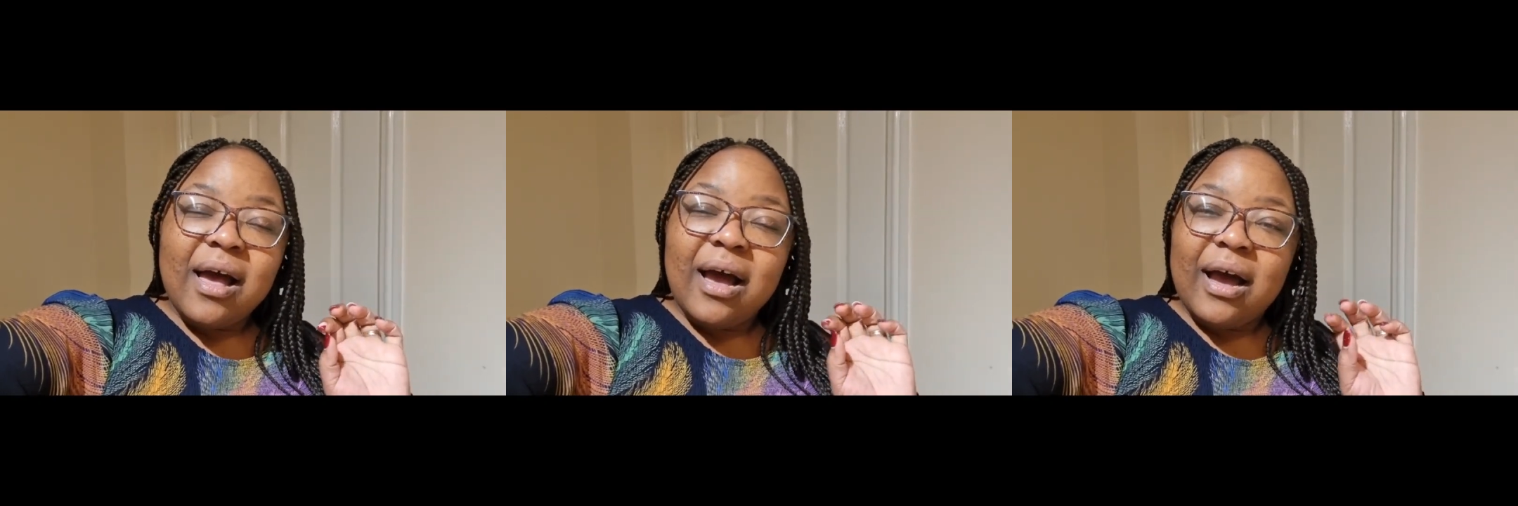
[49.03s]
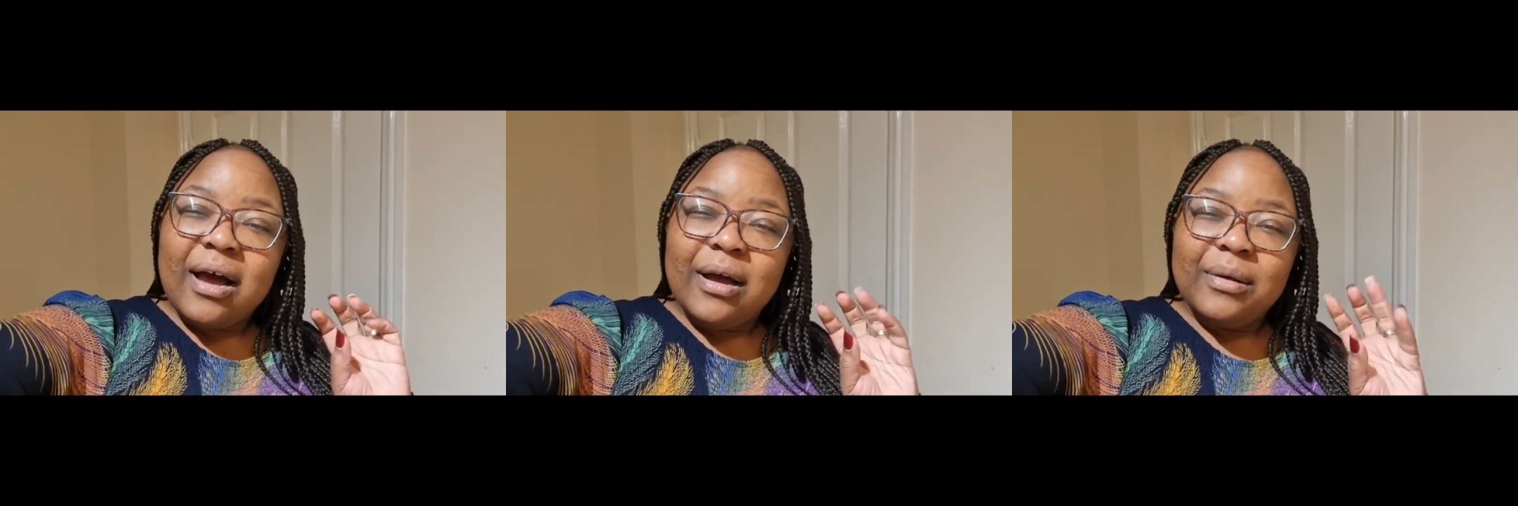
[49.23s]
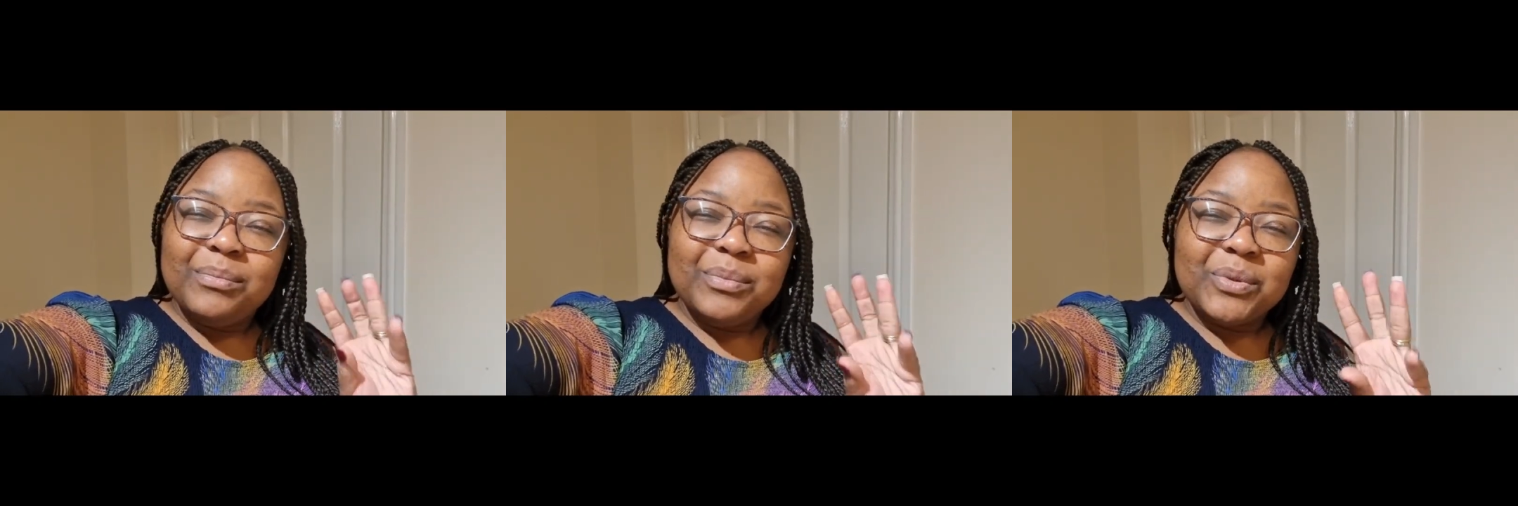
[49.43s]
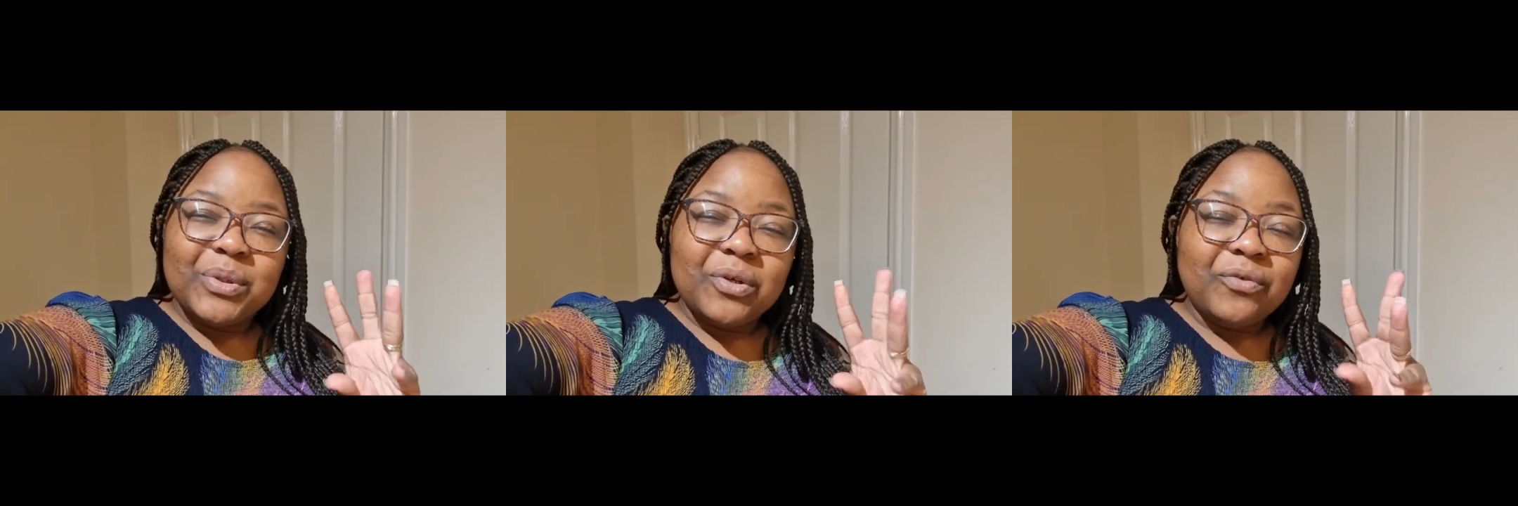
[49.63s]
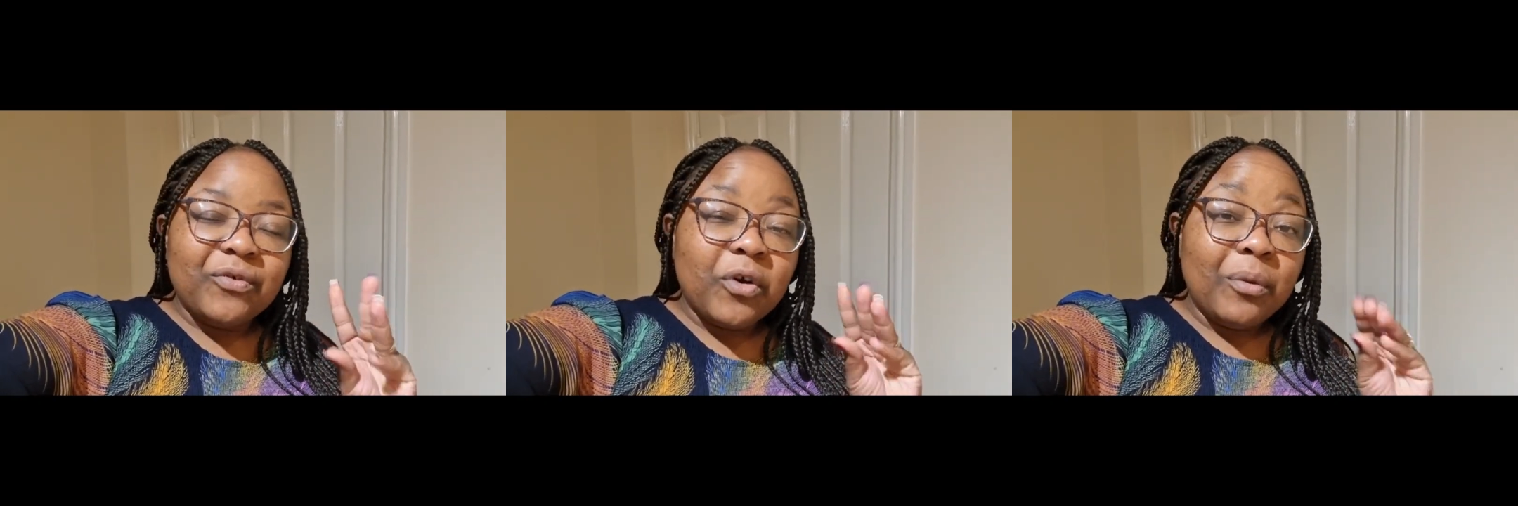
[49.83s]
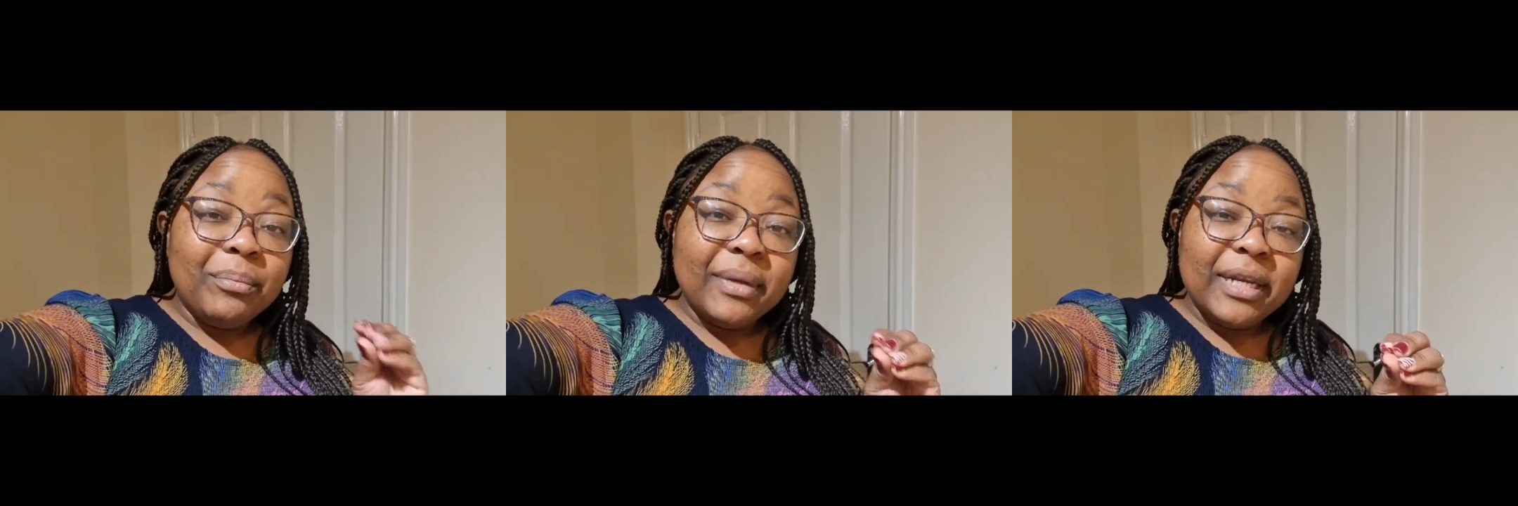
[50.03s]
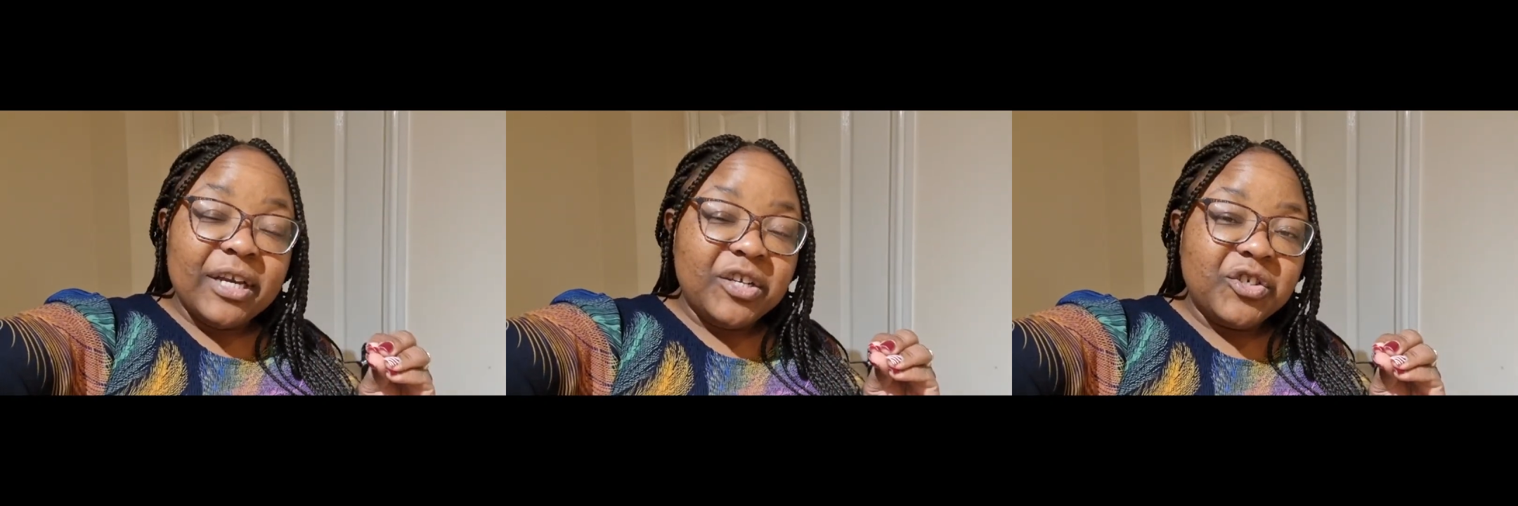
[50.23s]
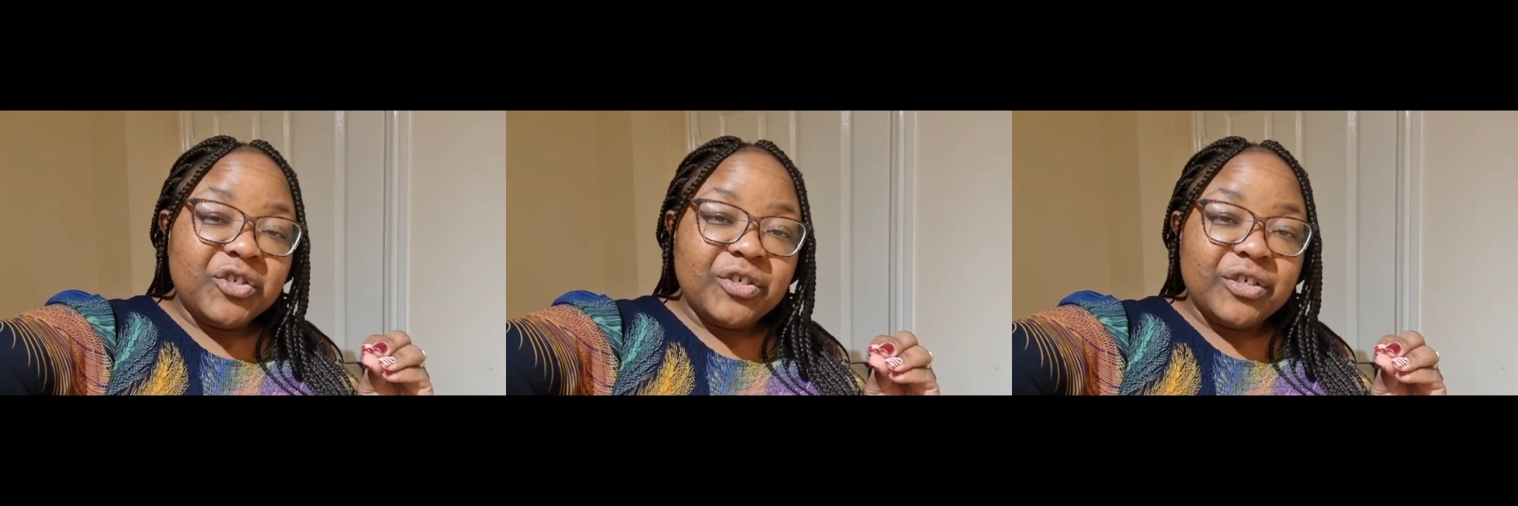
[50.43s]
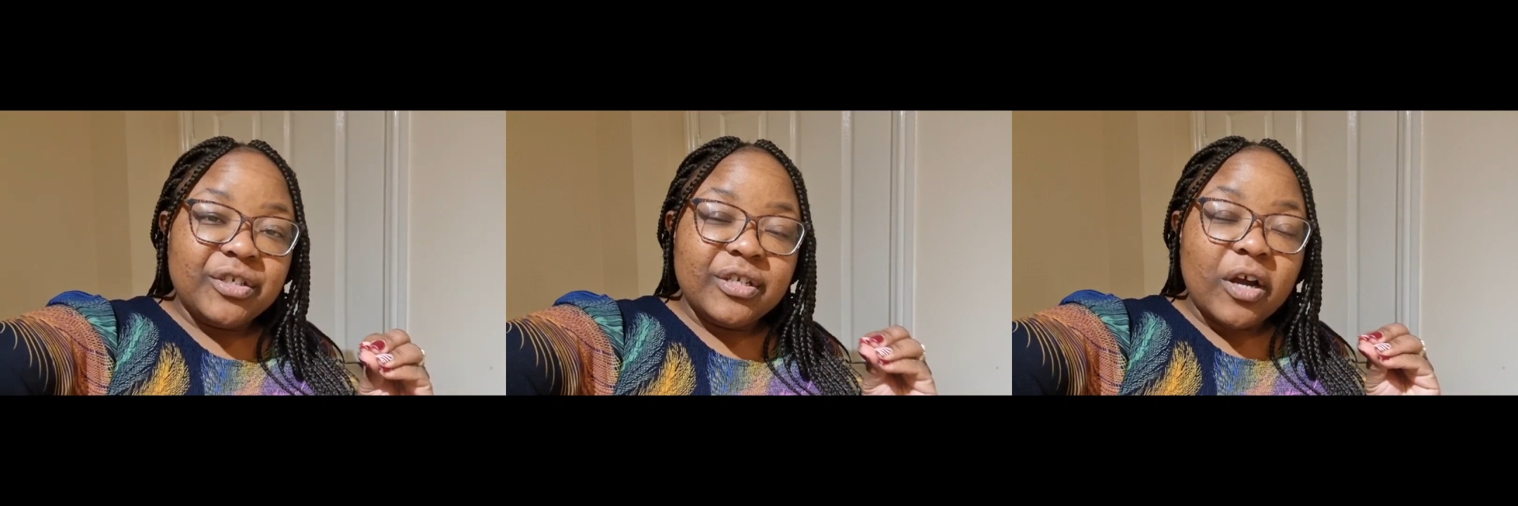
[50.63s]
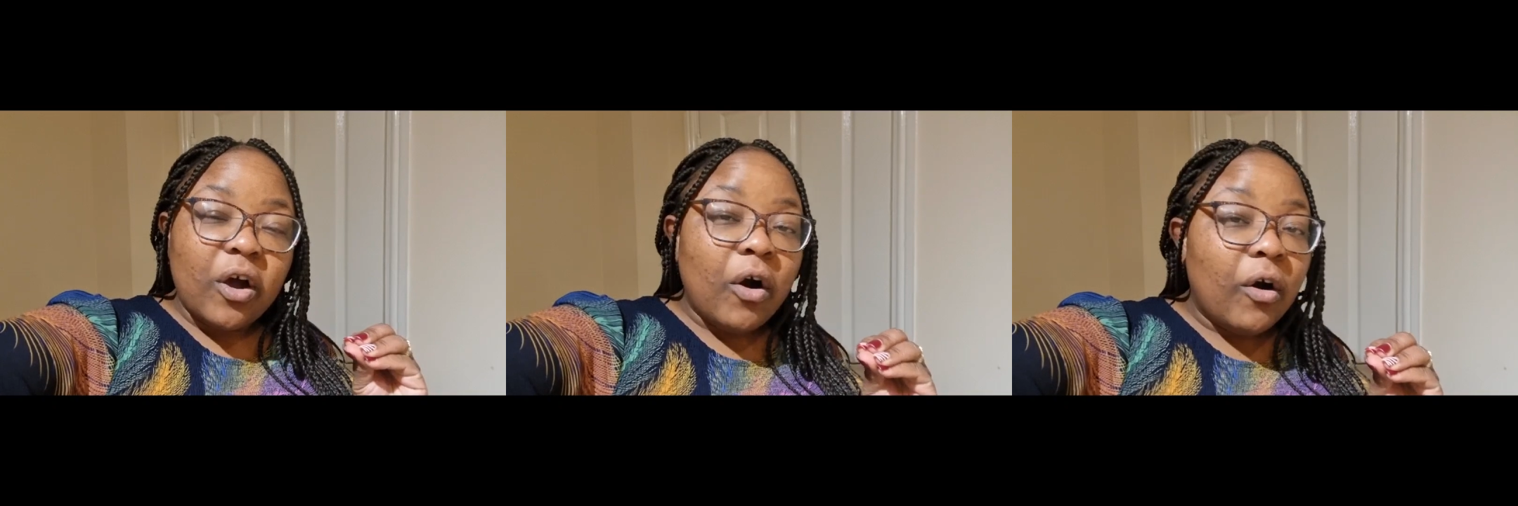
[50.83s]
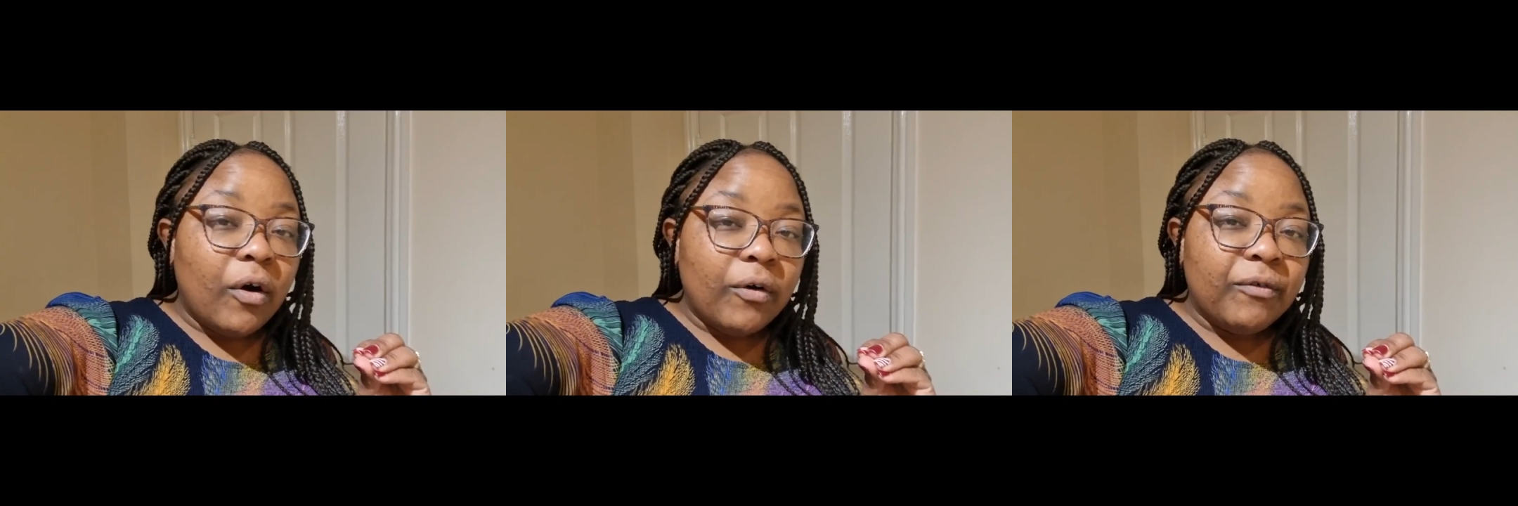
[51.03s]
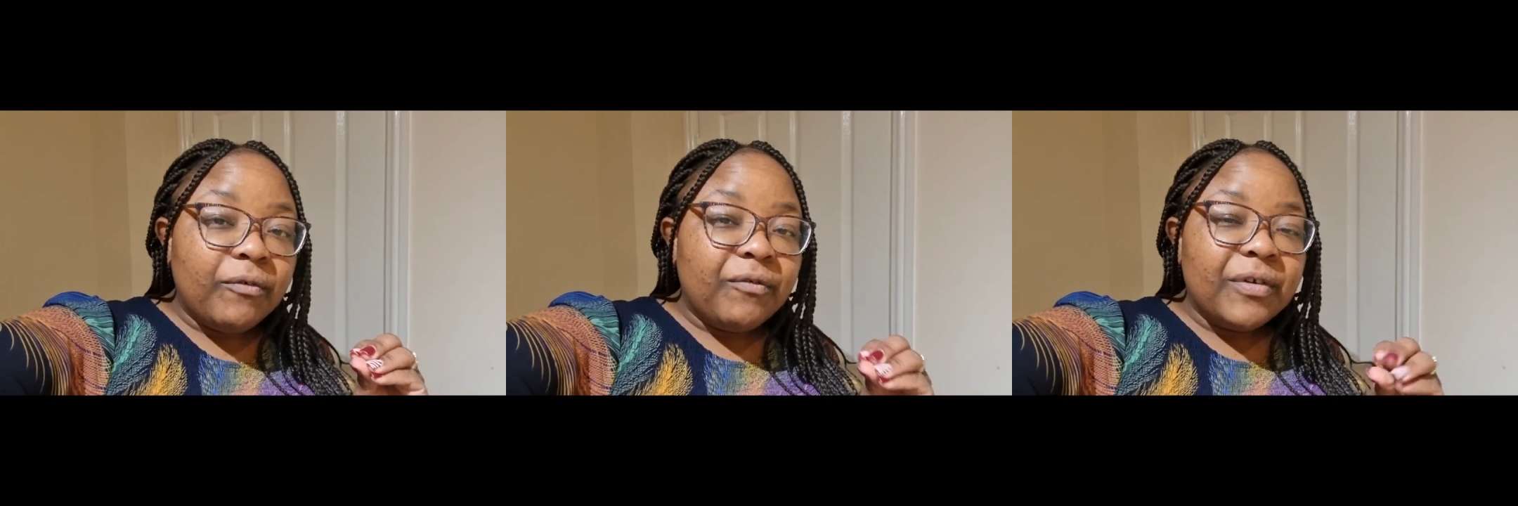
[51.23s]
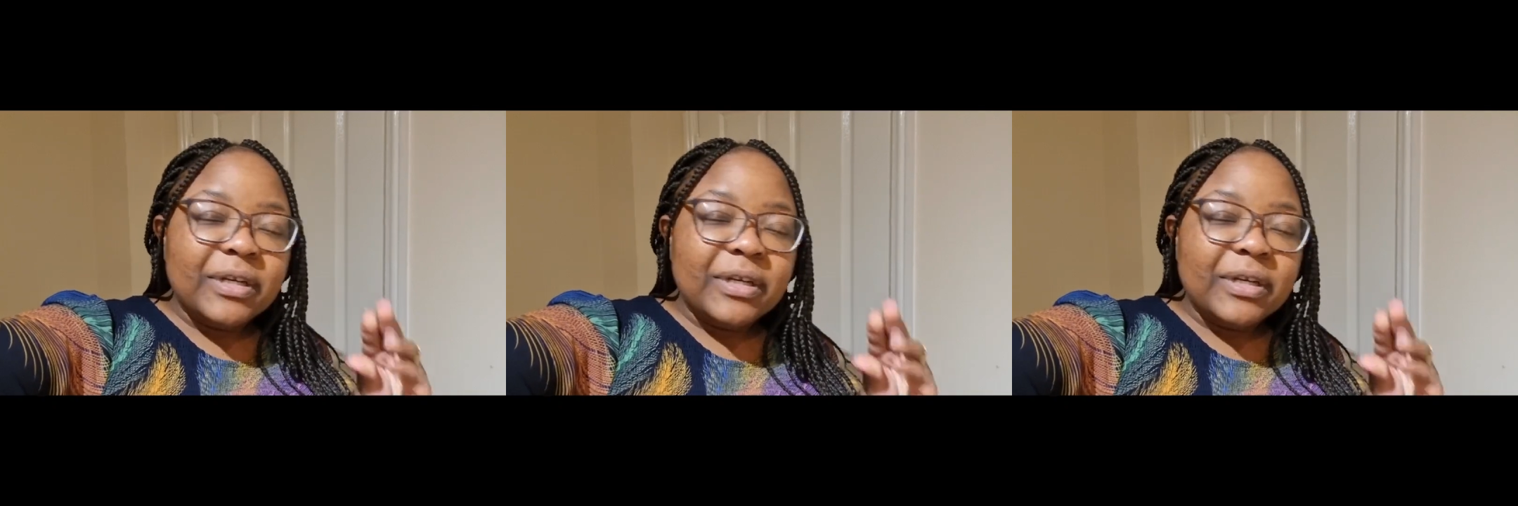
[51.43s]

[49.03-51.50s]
sort of combination of